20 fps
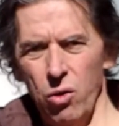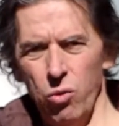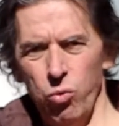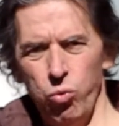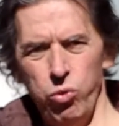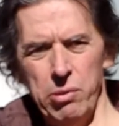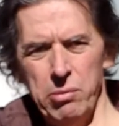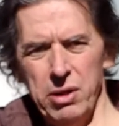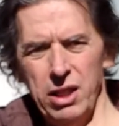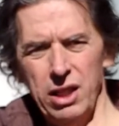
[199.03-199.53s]

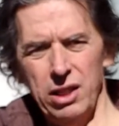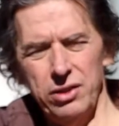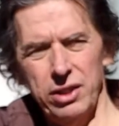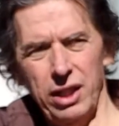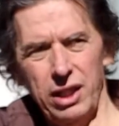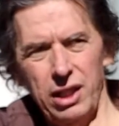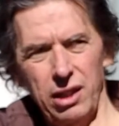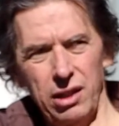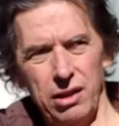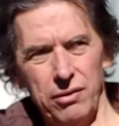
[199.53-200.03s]
women
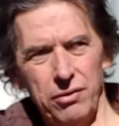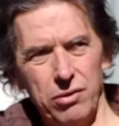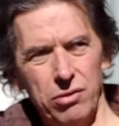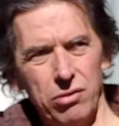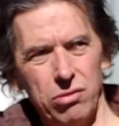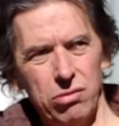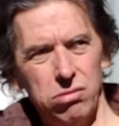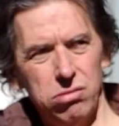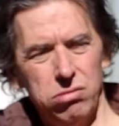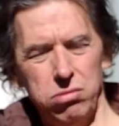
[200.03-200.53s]
executives,
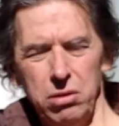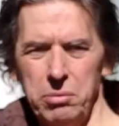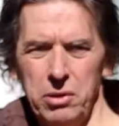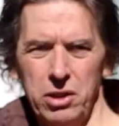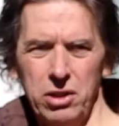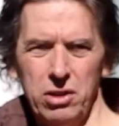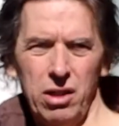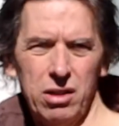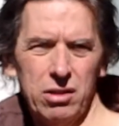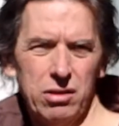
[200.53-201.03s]

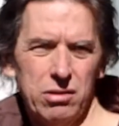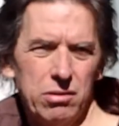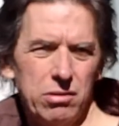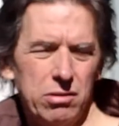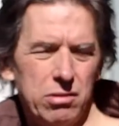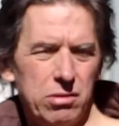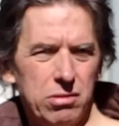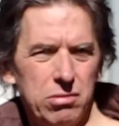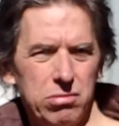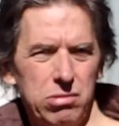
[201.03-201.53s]
women
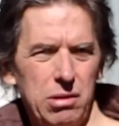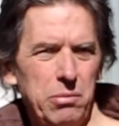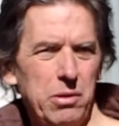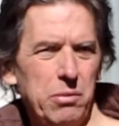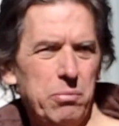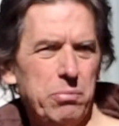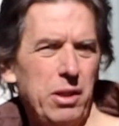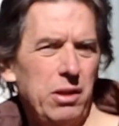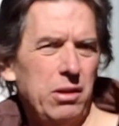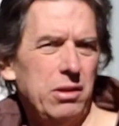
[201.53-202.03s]
doctors,
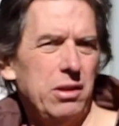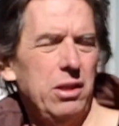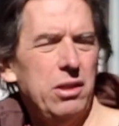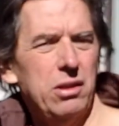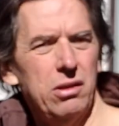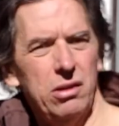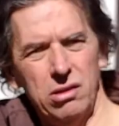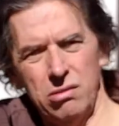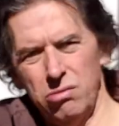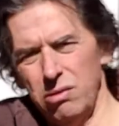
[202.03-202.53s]
women
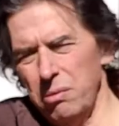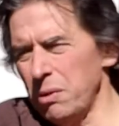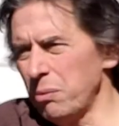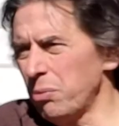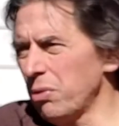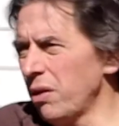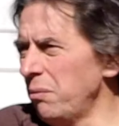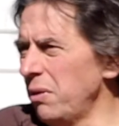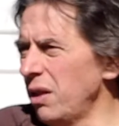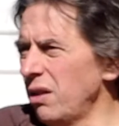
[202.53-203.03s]
politicians, women
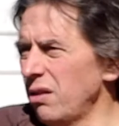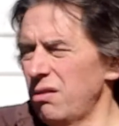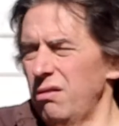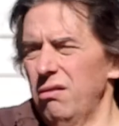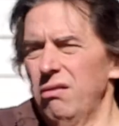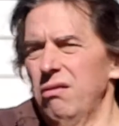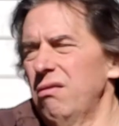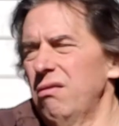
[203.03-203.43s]
prime ministers.